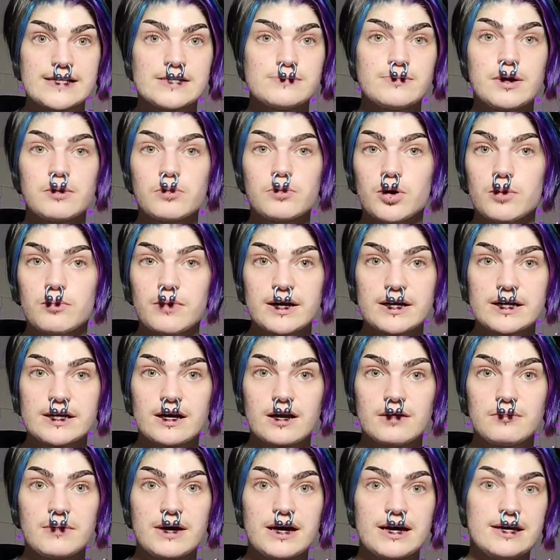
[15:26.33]
spend more money
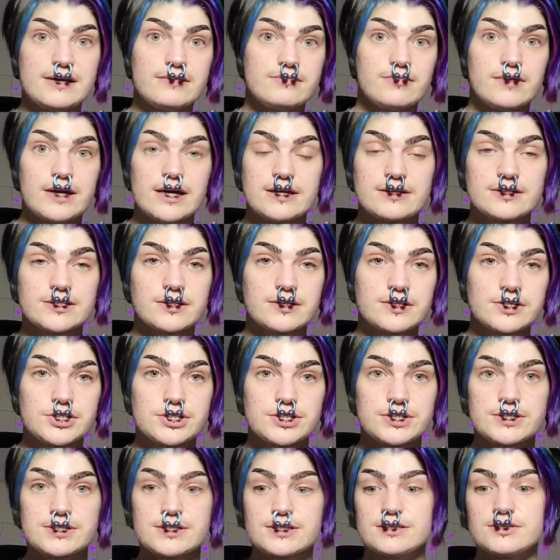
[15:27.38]
on my like
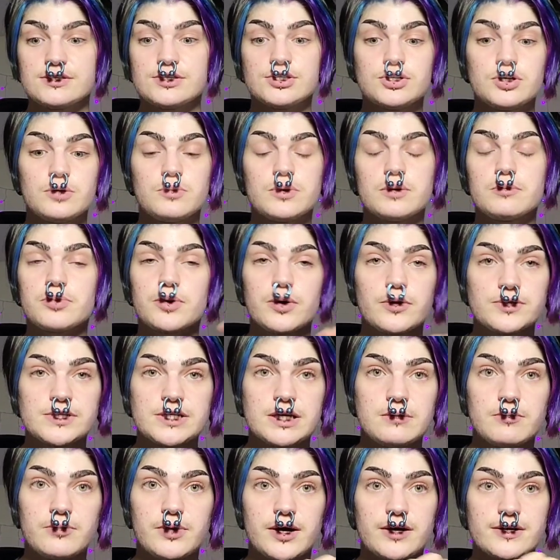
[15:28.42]
delicious, stupid
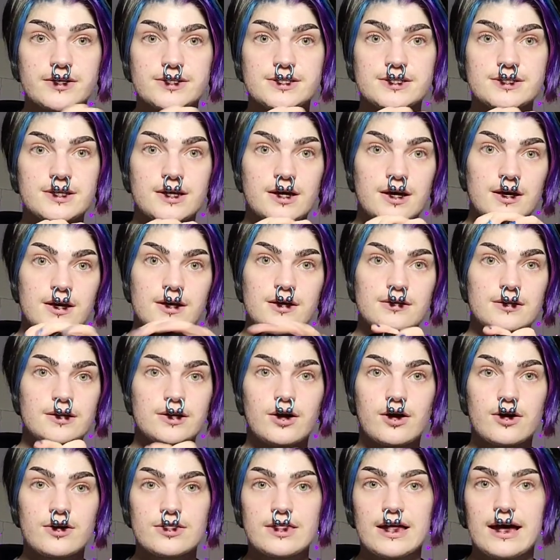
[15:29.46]
protein bars
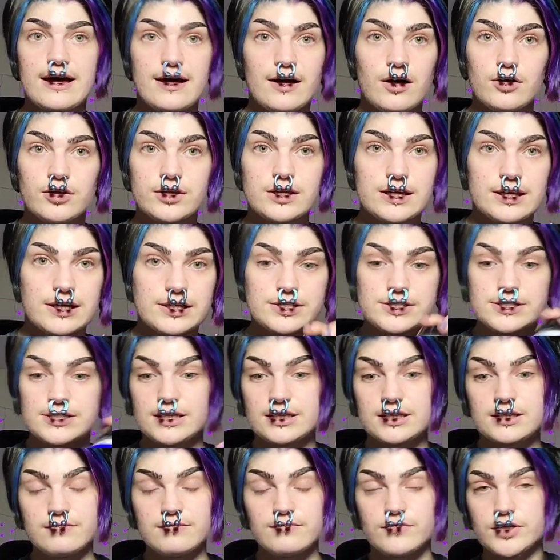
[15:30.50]
that aren't that healthy. I just
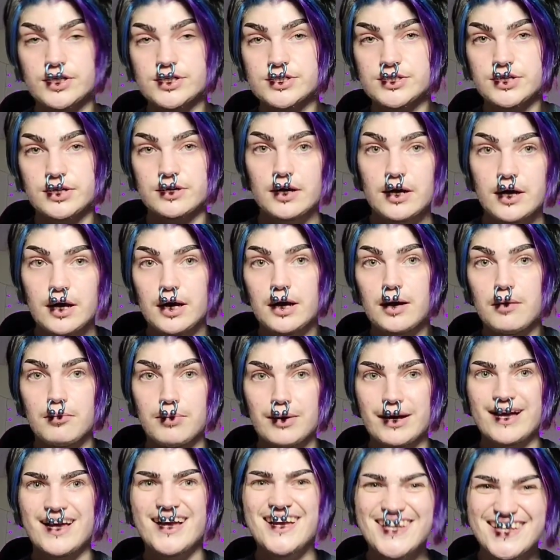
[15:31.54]
eat them for dessert.
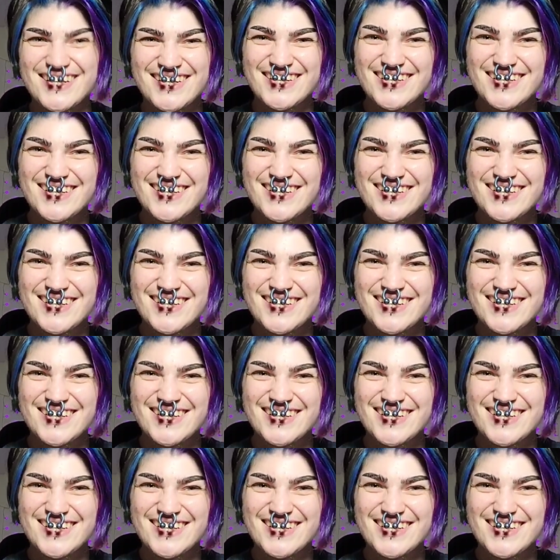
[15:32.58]
But